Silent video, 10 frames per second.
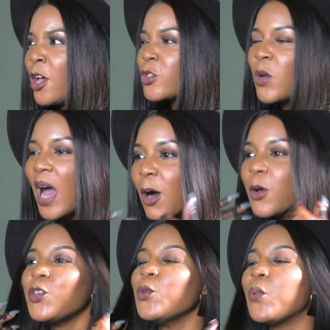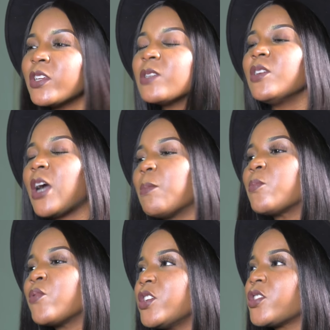how can you possibly come and
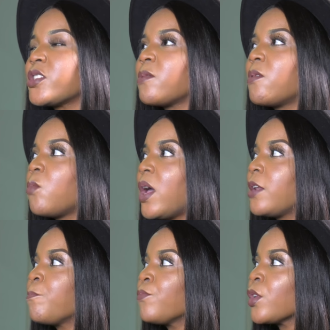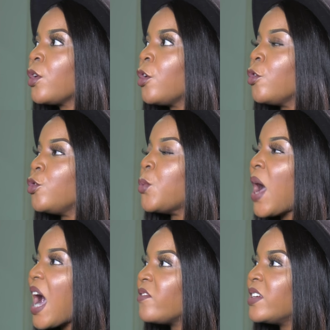preach to someone when you
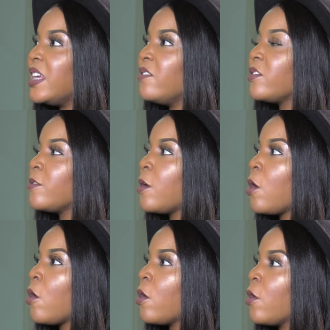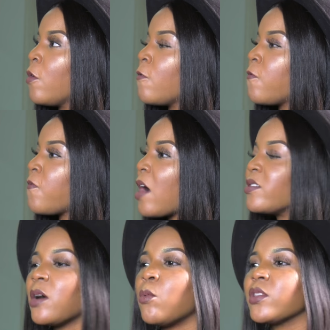haven't even
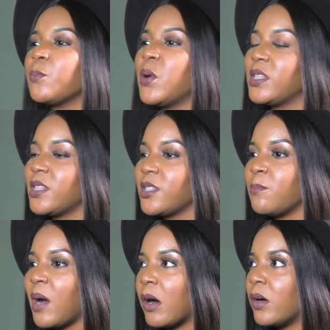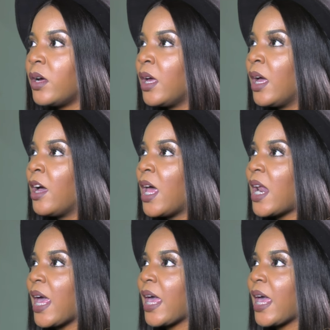found out what the person's about? Like,